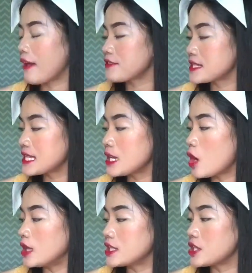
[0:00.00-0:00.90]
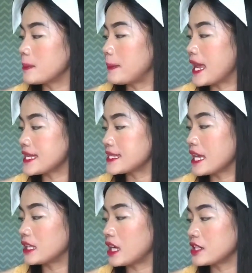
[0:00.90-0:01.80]
FZ Collagen Plus
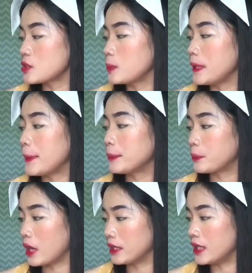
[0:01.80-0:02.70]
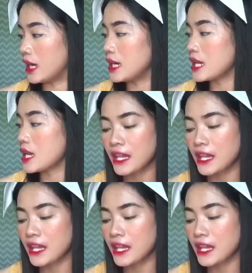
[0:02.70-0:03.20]
Dietary Supplement Product.